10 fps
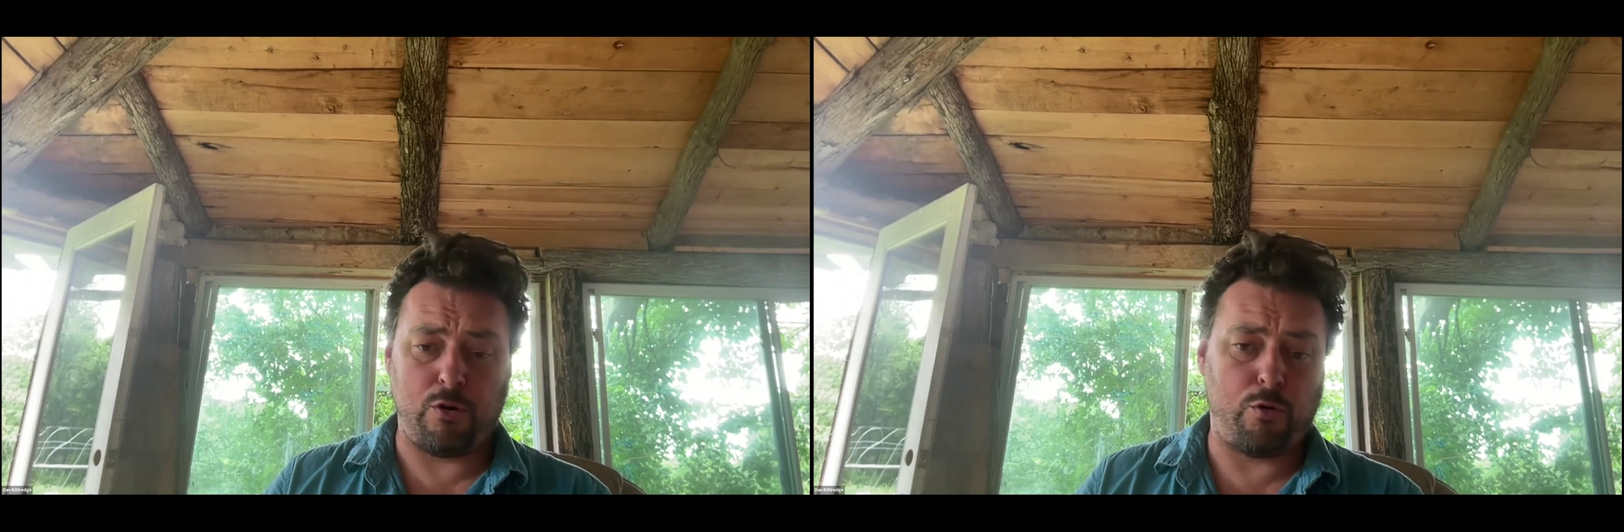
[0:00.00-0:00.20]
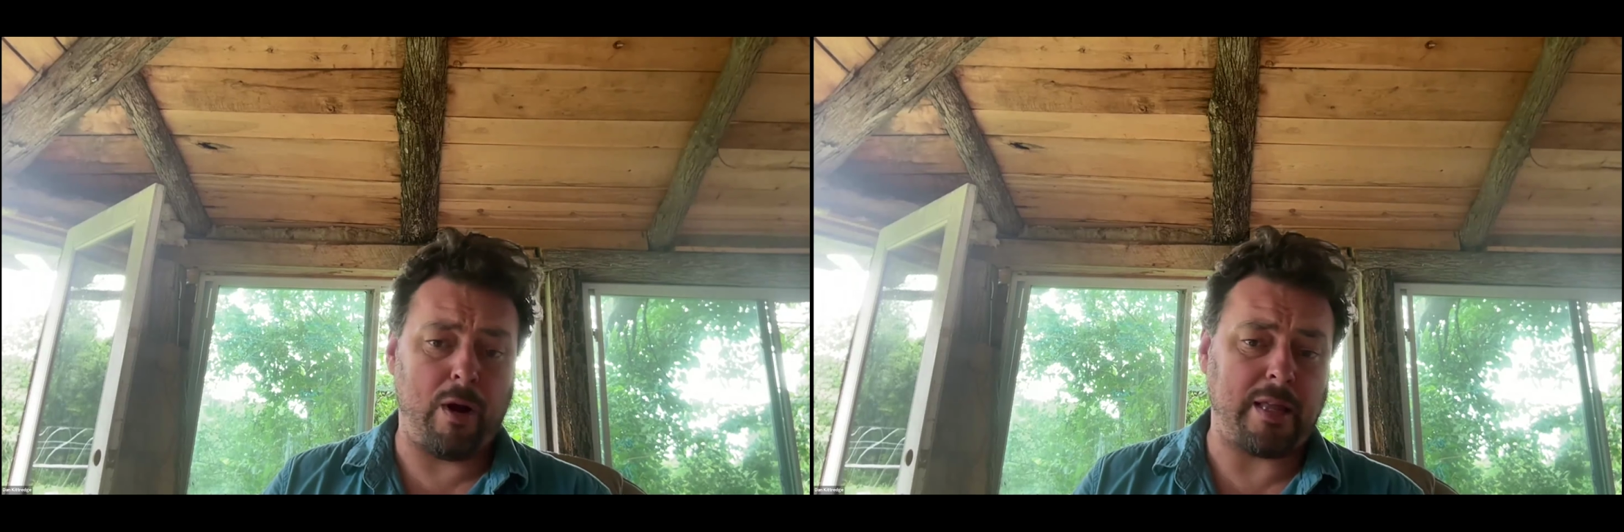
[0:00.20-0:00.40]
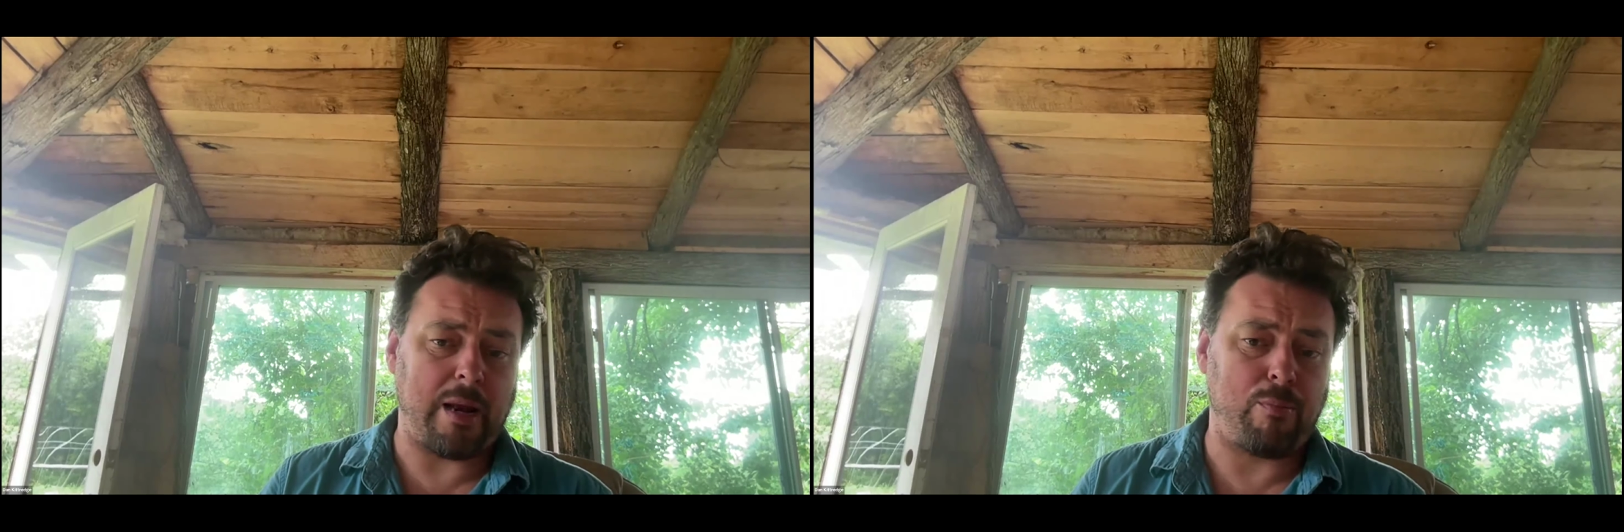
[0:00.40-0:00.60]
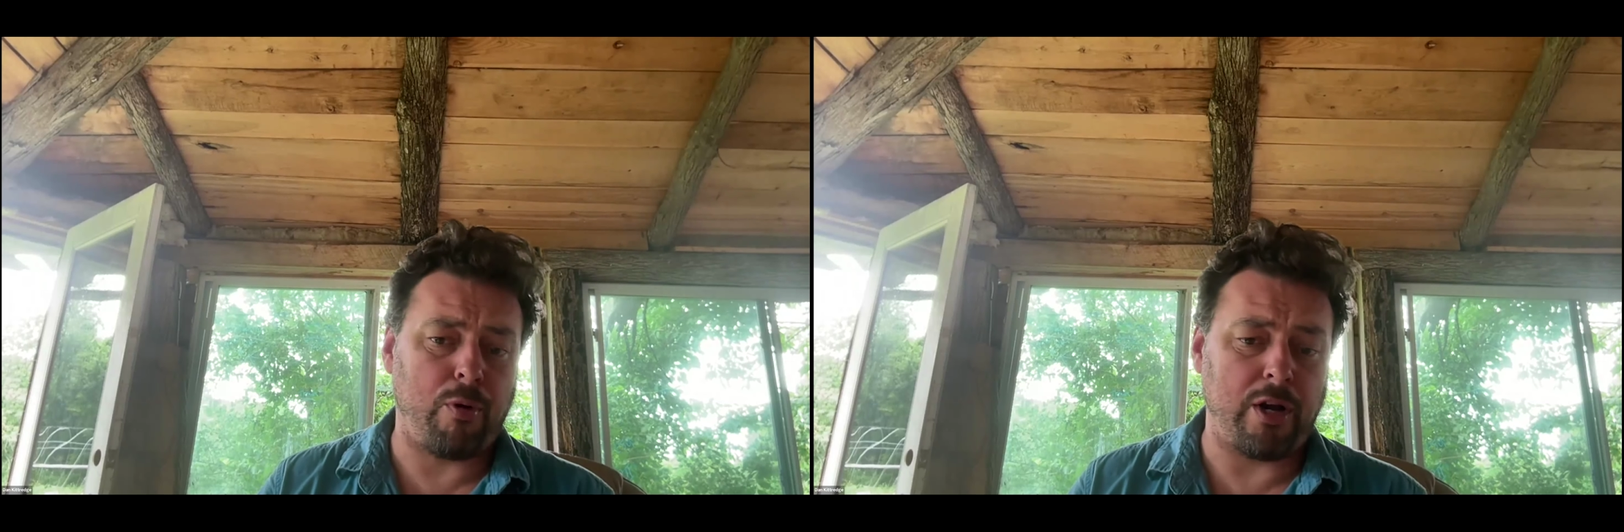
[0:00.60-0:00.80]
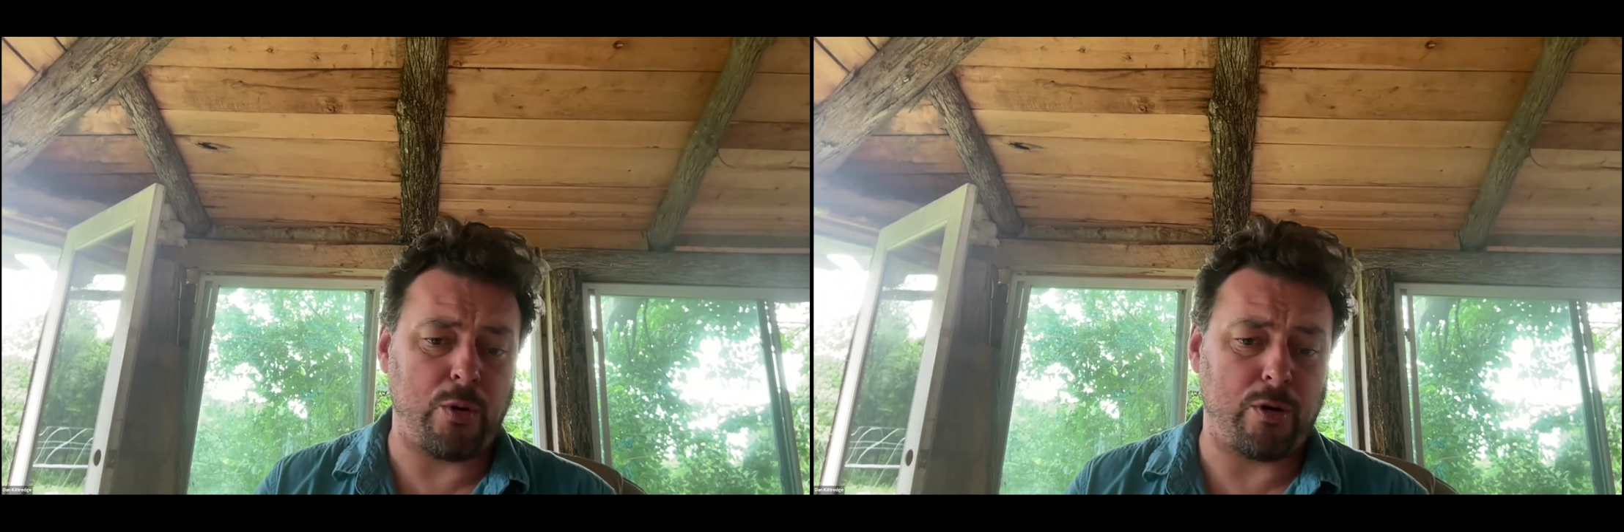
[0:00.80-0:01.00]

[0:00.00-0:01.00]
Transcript: you grant that point,